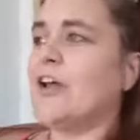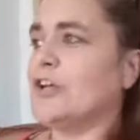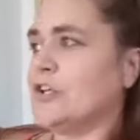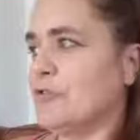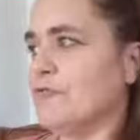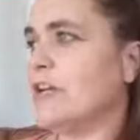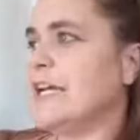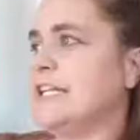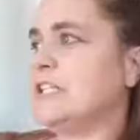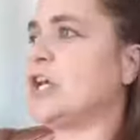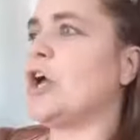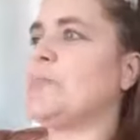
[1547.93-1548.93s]
You really
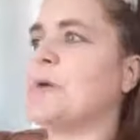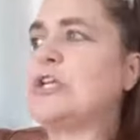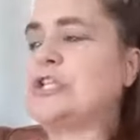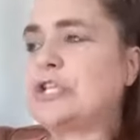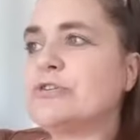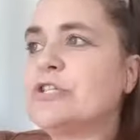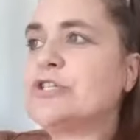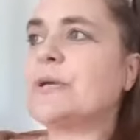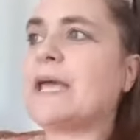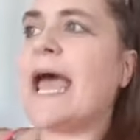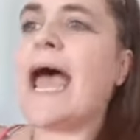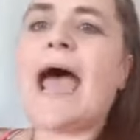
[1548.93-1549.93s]
do. But as soon as you
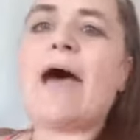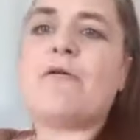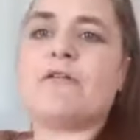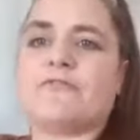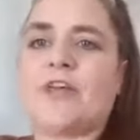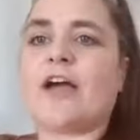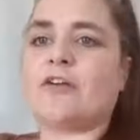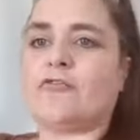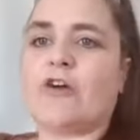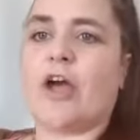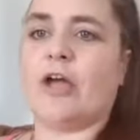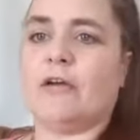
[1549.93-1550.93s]
get out of that
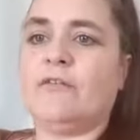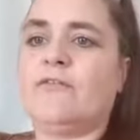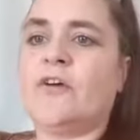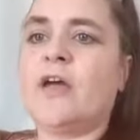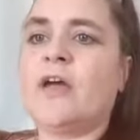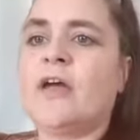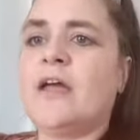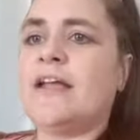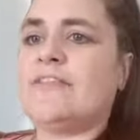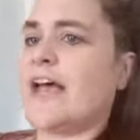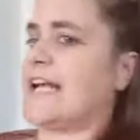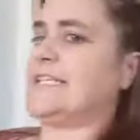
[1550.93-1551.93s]
groove,
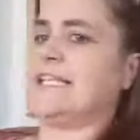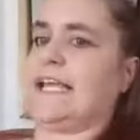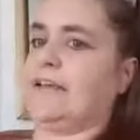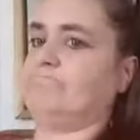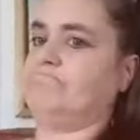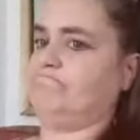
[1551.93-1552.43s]
that's it.